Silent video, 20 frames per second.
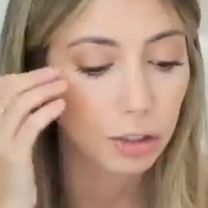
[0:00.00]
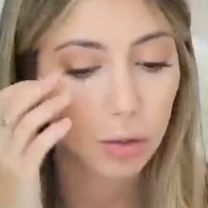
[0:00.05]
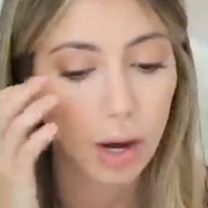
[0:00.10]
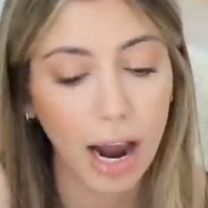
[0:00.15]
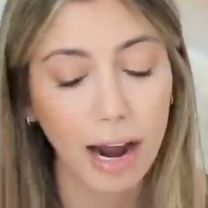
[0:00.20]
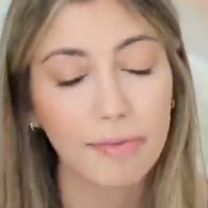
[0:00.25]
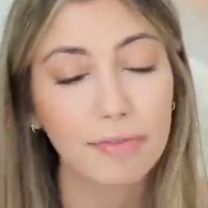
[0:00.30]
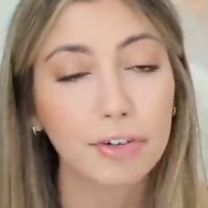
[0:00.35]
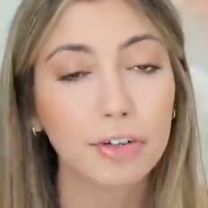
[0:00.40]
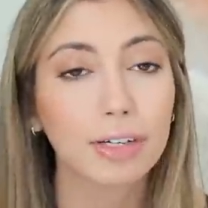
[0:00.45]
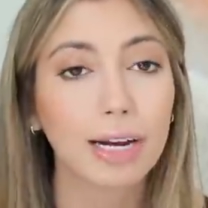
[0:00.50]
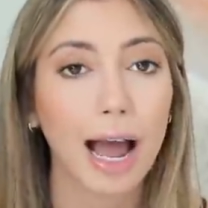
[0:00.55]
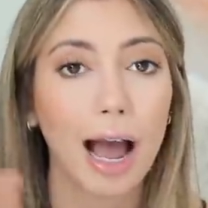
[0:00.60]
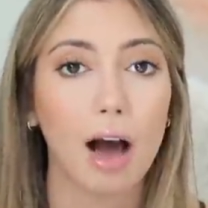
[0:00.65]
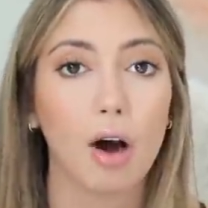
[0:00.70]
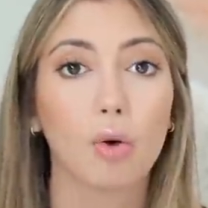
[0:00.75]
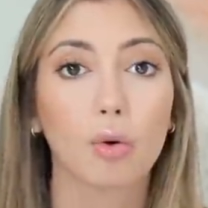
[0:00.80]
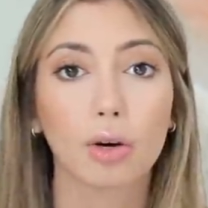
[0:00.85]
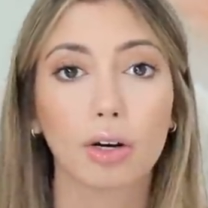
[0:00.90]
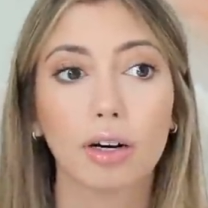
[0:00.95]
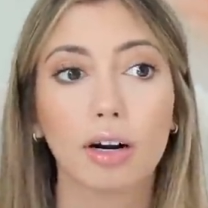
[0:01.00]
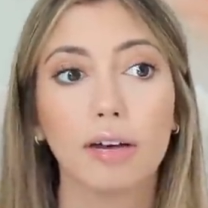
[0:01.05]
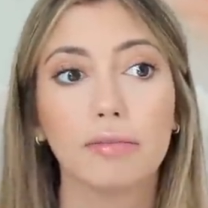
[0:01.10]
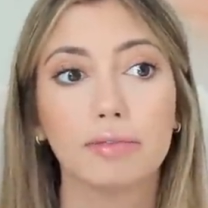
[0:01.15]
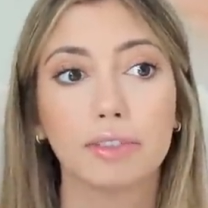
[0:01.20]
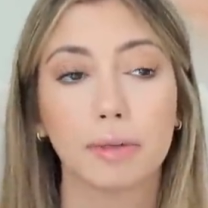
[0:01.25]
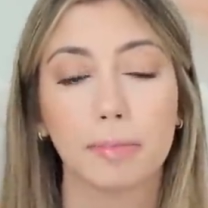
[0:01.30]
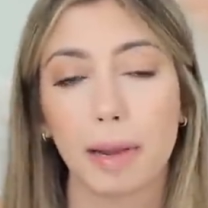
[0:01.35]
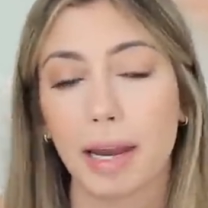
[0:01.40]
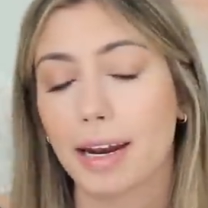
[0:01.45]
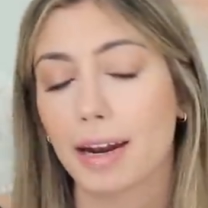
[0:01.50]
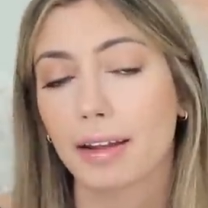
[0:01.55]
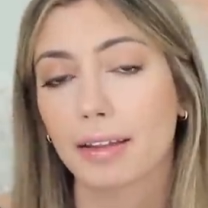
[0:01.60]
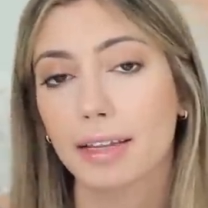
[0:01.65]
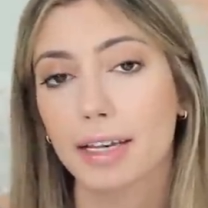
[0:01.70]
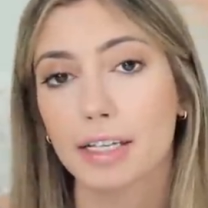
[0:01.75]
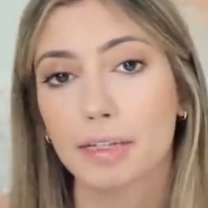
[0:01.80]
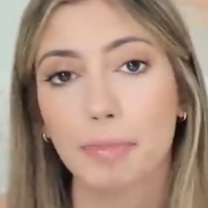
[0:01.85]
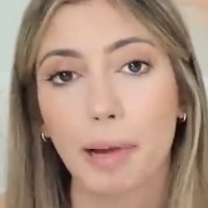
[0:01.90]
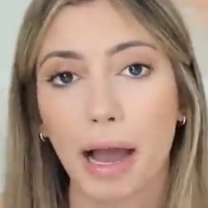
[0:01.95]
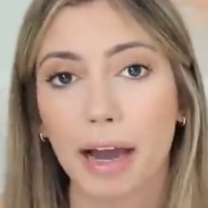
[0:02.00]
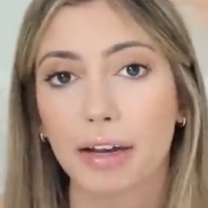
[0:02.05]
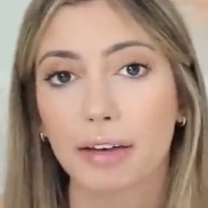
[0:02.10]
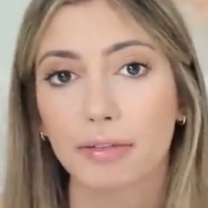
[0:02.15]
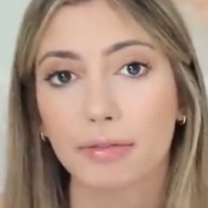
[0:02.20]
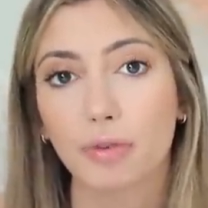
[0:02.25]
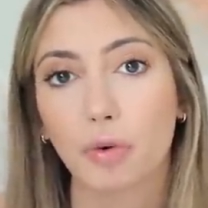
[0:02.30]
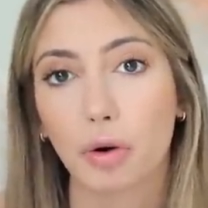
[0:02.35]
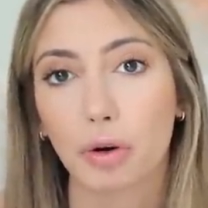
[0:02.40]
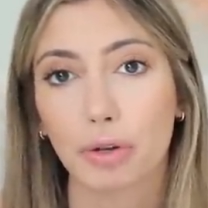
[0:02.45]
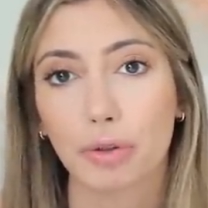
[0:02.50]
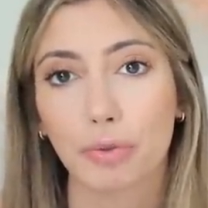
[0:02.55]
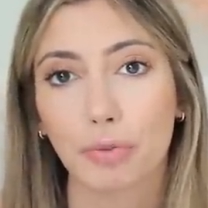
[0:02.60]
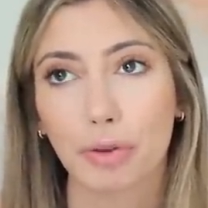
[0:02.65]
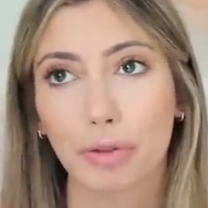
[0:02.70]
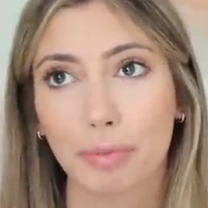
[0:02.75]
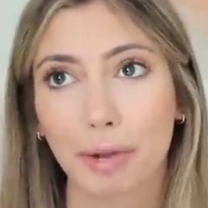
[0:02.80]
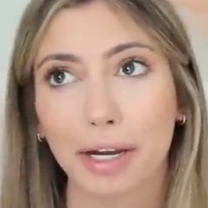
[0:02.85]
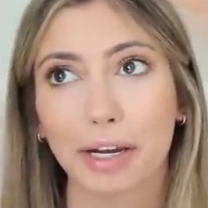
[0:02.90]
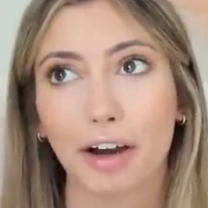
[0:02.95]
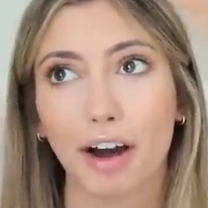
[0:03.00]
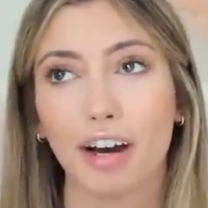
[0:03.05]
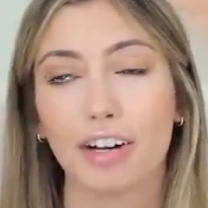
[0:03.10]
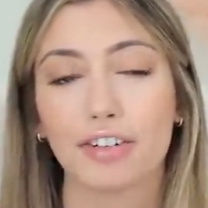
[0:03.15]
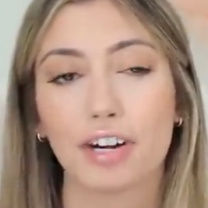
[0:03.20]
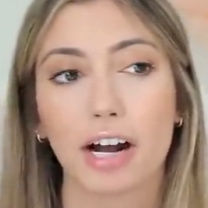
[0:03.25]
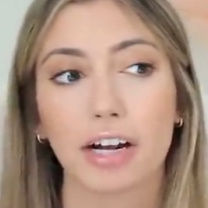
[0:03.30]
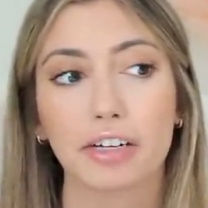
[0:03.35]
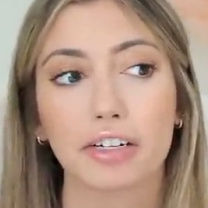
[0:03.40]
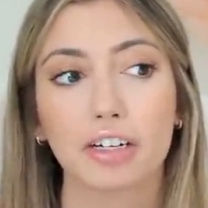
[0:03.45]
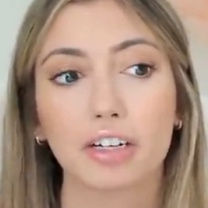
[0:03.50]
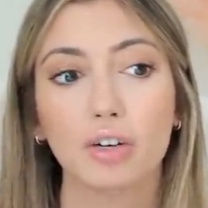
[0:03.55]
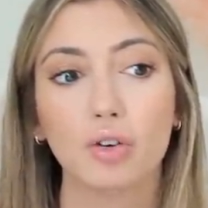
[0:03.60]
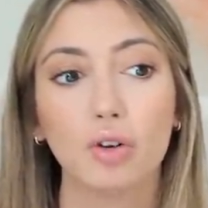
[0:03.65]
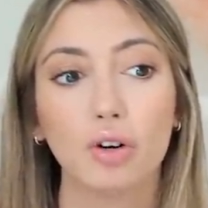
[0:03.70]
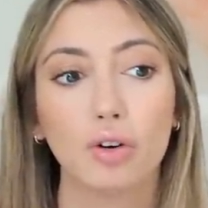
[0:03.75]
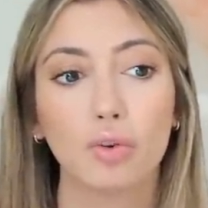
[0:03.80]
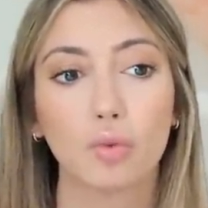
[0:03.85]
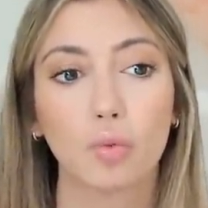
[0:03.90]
So after an hour of debating this back and forth with my contractor,